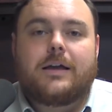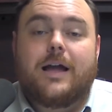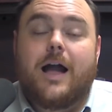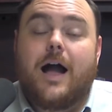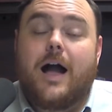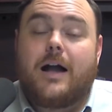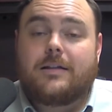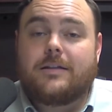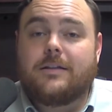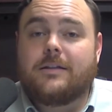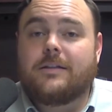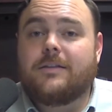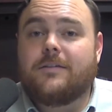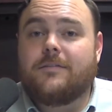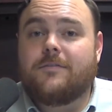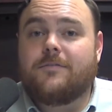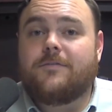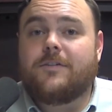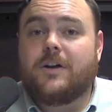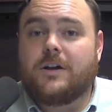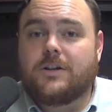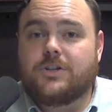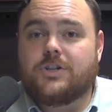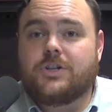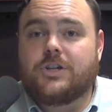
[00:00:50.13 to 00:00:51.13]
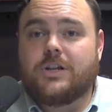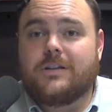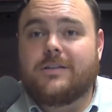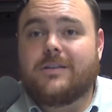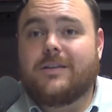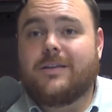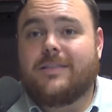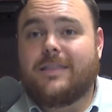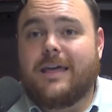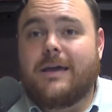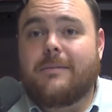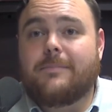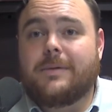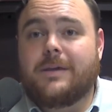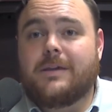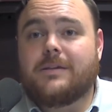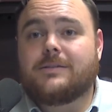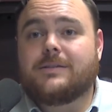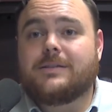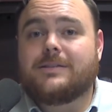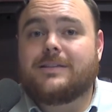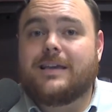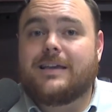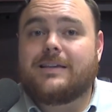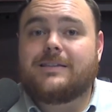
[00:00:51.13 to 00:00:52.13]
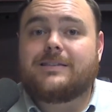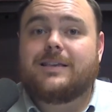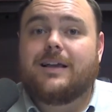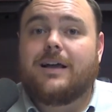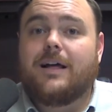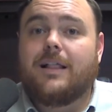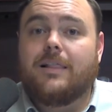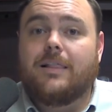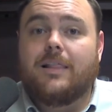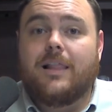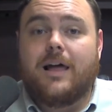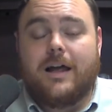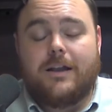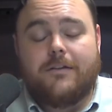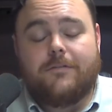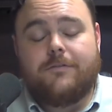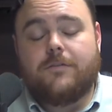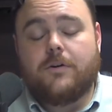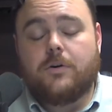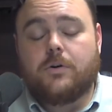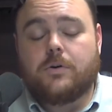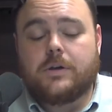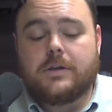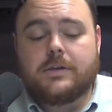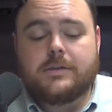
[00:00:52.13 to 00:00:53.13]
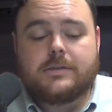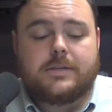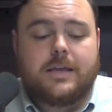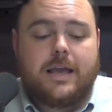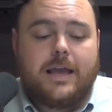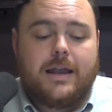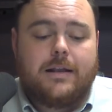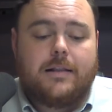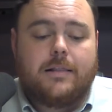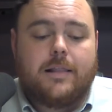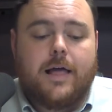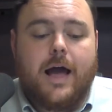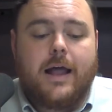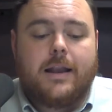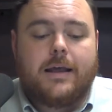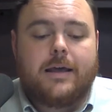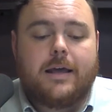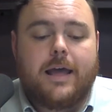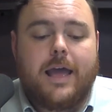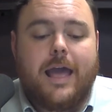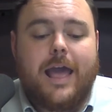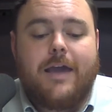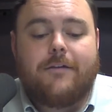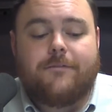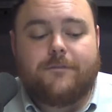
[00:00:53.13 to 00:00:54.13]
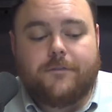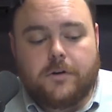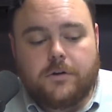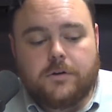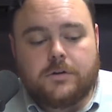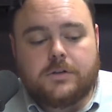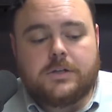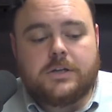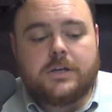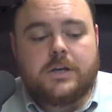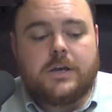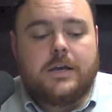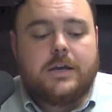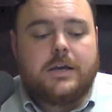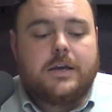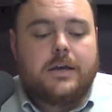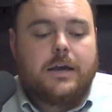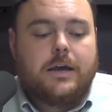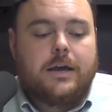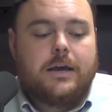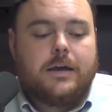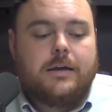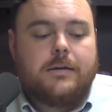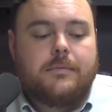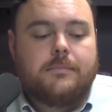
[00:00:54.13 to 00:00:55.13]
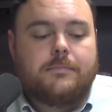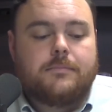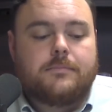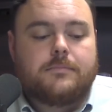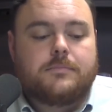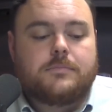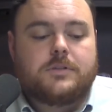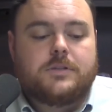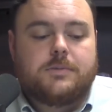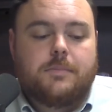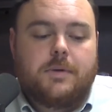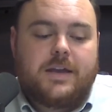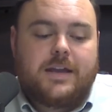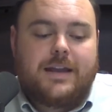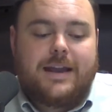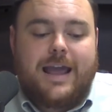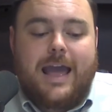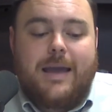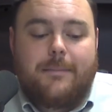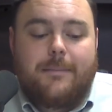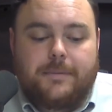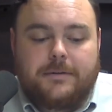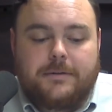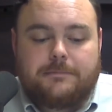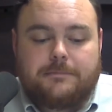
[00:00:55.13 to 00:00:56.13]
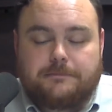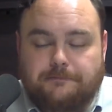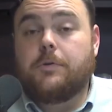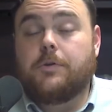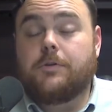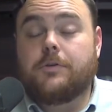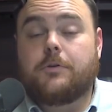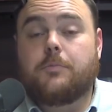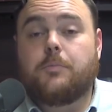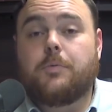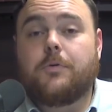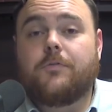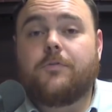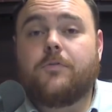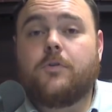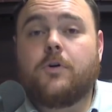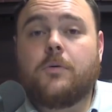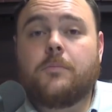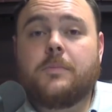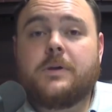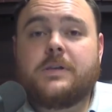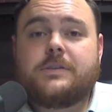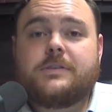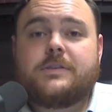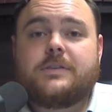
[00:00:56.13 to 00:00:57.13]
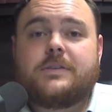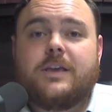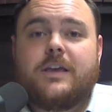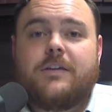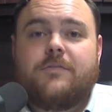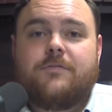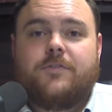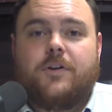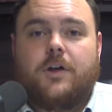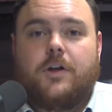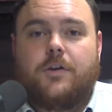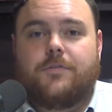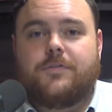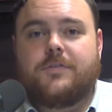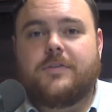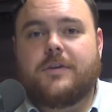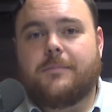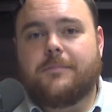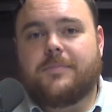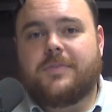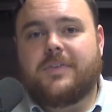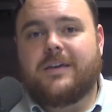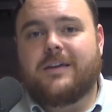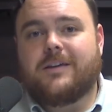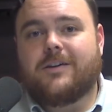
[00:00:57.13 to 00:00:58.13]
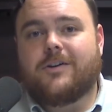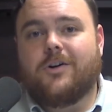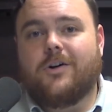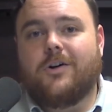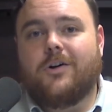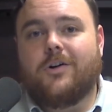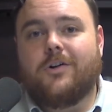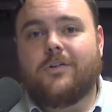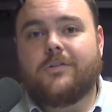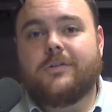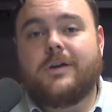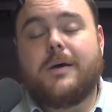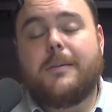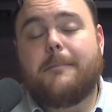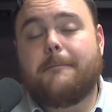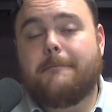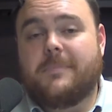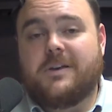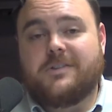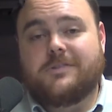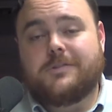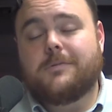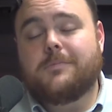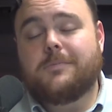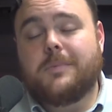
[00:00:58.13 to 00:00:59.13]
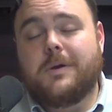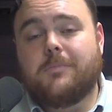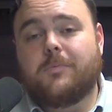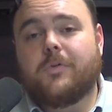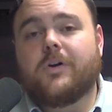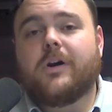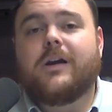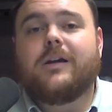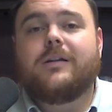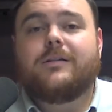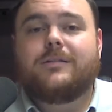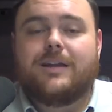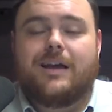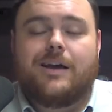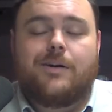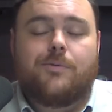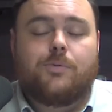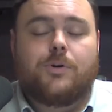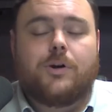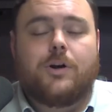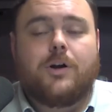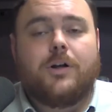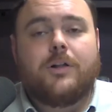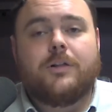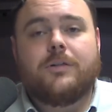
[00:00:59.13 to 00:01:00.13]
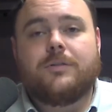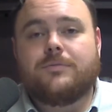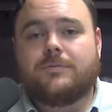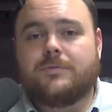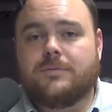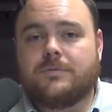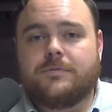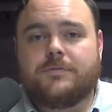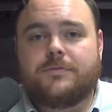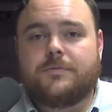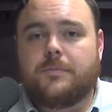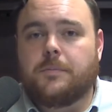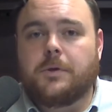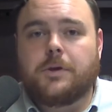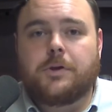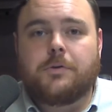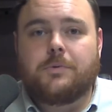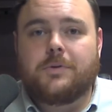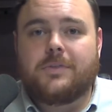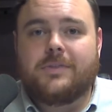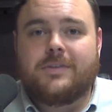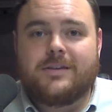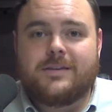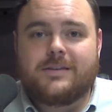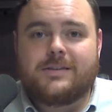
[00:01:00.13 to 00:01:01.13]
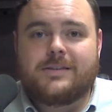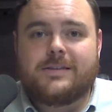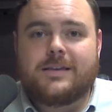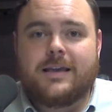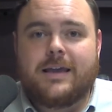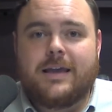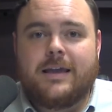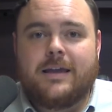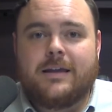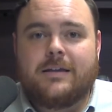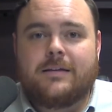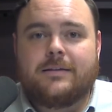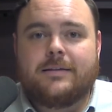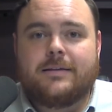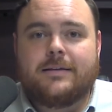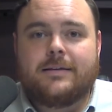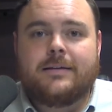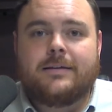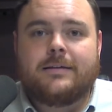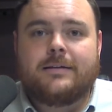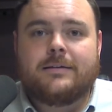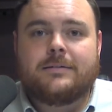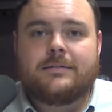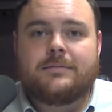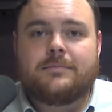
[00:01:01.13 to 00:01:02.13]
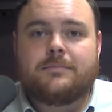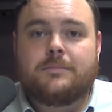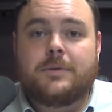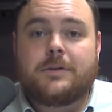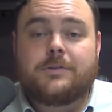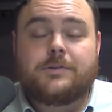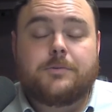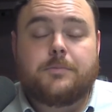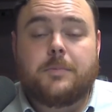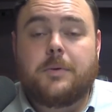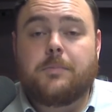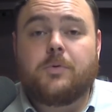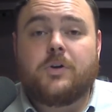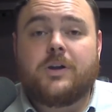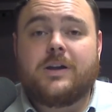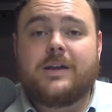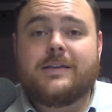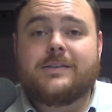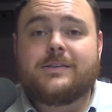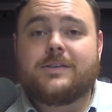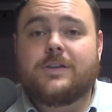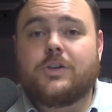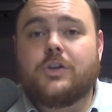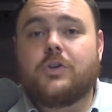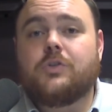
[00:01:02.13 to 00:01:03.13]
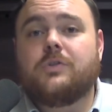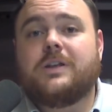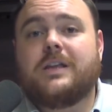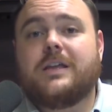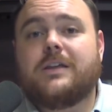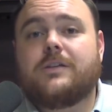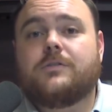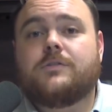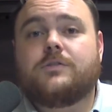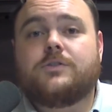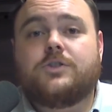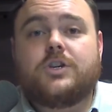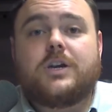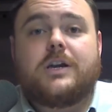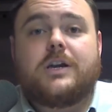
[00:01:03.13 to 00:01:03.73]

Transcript: cognitive function. That means it takes a lot of focus and a lot of effort to make it happen. Musical performance involves something called muscle memory. Now, we're all familiar with this, and muscle memory isn't unique